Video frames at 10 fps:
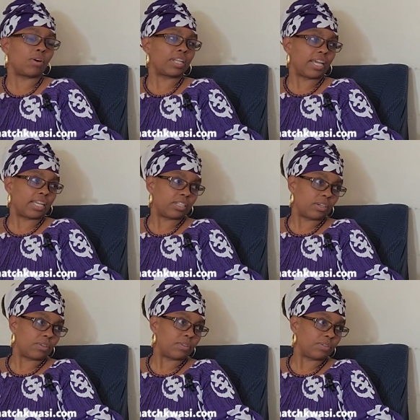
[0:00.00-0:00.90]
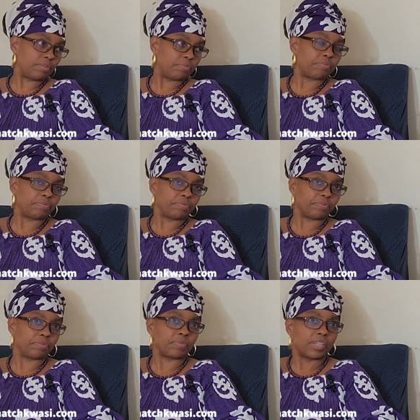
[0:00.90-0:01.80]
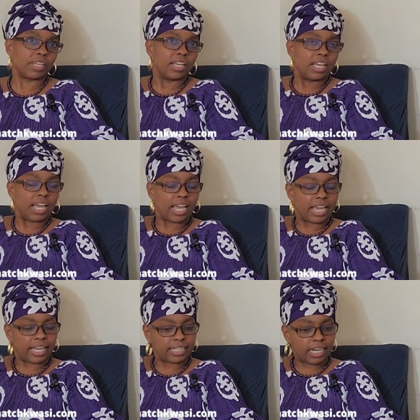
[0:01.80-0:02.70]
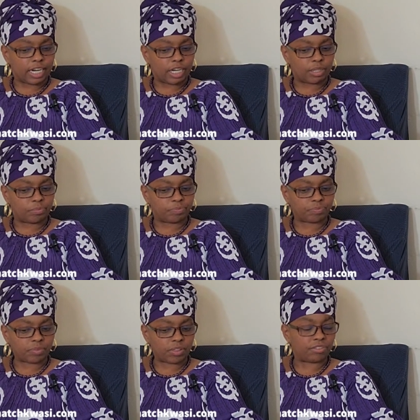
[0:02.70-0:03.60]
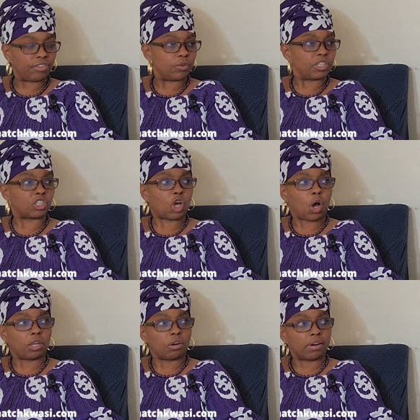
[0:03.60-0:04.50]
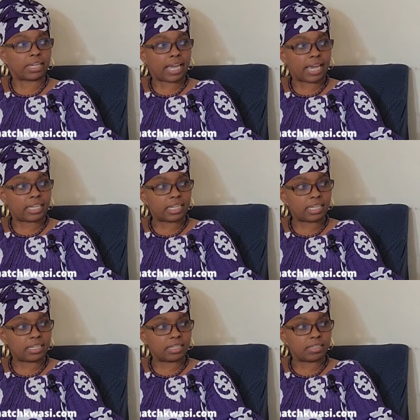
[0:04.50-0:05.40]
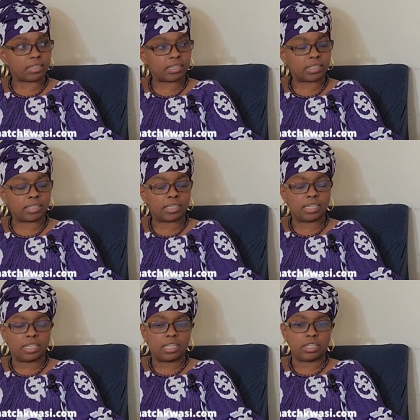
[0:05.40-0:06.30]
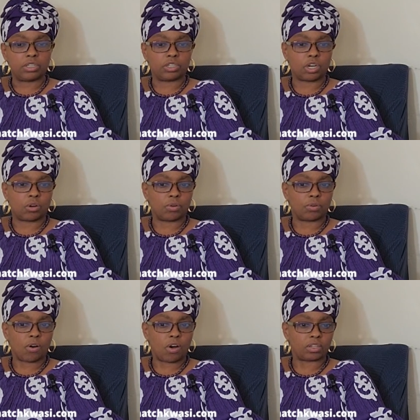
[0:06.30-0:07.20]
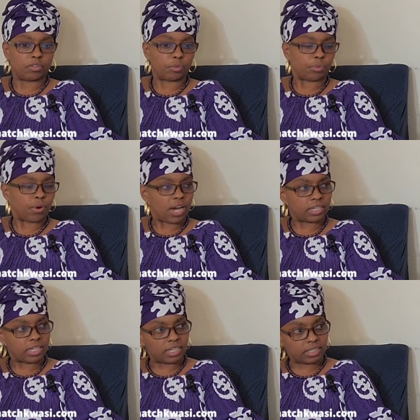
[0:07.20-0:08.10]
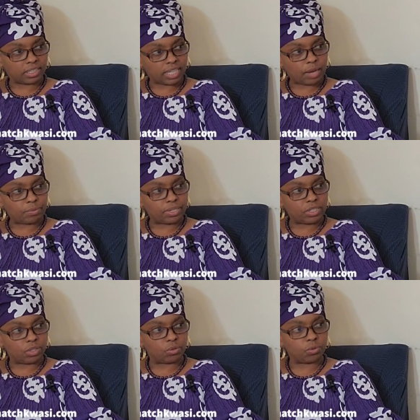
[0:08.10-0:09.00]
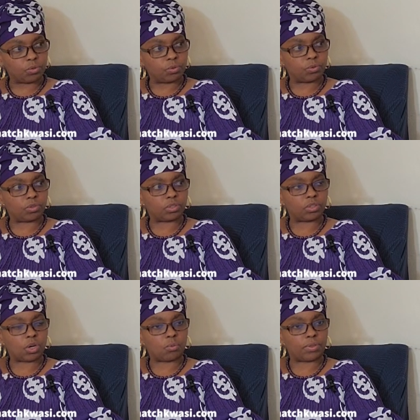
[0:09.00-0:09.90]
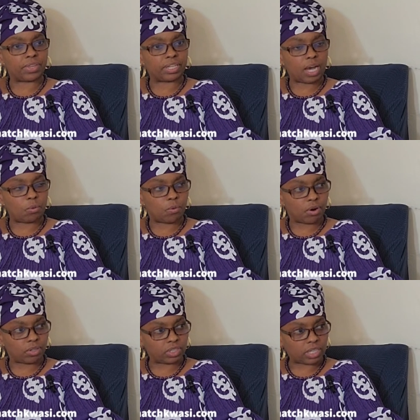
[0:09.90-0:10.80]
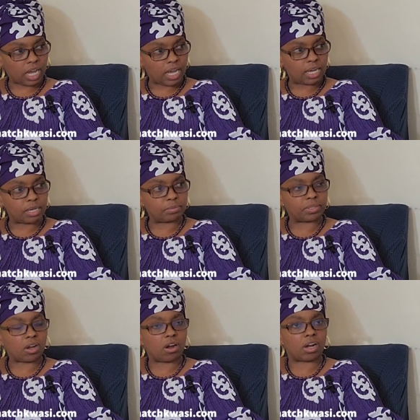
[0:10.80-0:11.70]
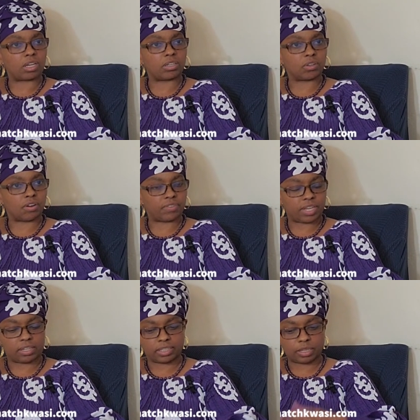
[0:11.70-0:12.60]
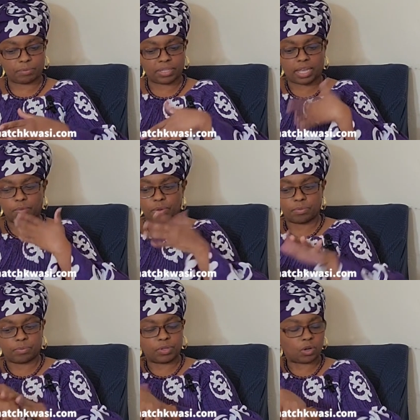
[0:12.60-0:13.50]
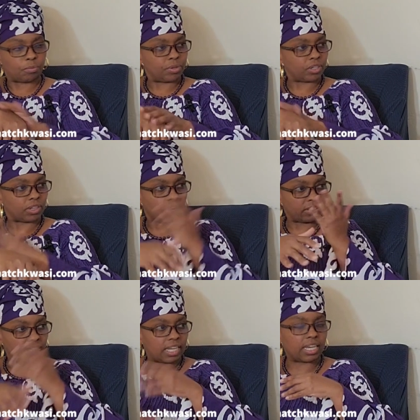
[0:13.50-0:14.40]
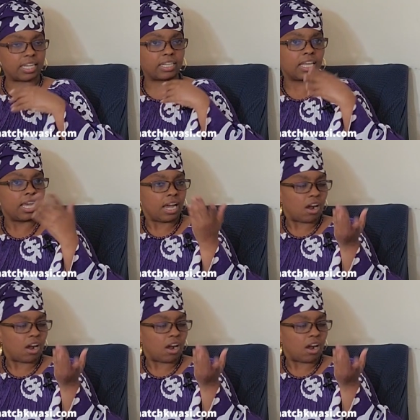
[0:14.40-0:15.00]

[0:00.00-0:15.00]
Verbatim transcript: Orlando. Orlando. Mm-hmm. Yeah. And um, the food is all organic. Mm you know, all of the products that we use, you know, within our workshops are, mm. you know, if there's something that we, you know, put on our skin